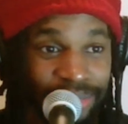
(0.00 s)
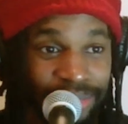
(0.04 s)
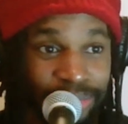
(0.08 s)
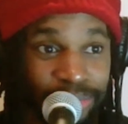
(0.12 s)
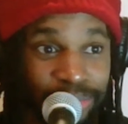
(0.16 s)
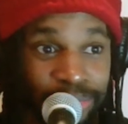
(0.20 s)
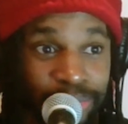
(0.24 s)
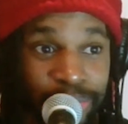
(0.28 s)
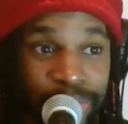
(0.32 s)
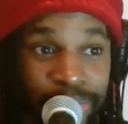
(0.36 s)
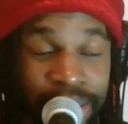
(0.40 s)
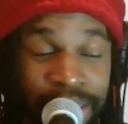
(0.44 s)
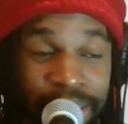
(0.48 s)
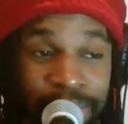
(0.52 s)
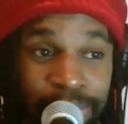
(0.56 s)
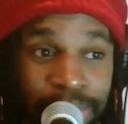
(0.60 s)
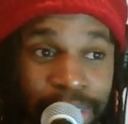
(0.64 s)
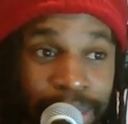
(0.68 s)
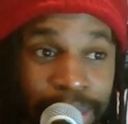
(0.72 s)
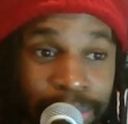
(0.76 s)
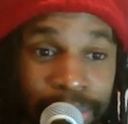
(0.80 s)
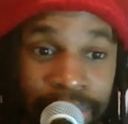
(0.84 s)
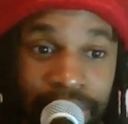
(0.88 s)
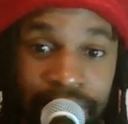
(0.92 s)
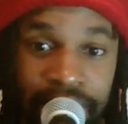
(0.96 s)
many
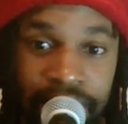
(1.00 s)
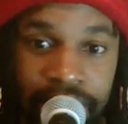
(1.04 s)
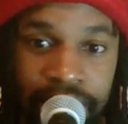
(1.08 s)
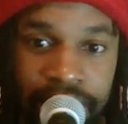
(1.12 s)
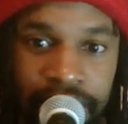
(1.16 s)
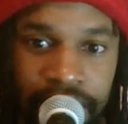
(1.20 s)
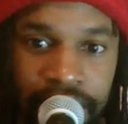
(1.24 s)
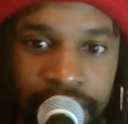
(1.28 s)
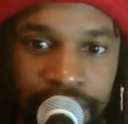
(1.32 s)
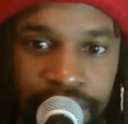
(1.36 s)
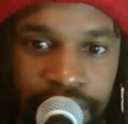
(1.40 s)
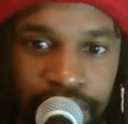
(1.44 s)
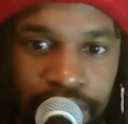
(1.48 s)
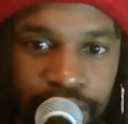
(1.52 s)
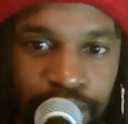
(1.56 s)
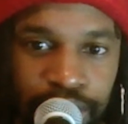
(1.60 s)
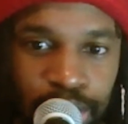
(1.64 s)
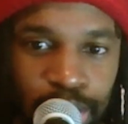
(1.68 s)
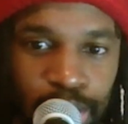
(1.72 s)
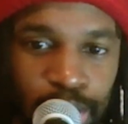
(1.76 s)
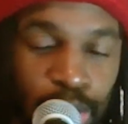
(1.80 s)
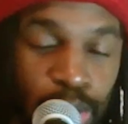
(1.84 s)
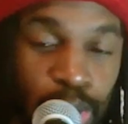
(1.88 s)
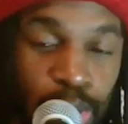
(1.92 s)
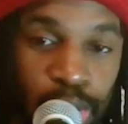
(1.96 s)
people see it and it just
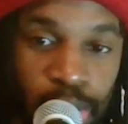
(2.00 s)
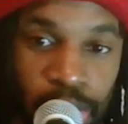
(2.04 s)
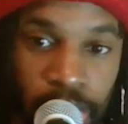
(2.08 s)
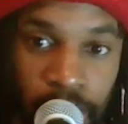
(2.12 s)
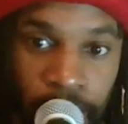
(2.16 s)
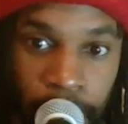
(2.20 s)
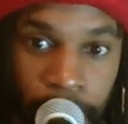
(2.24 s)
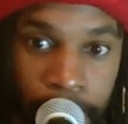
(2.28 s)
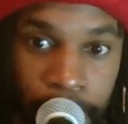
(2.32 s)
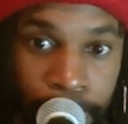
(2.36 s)
look cool,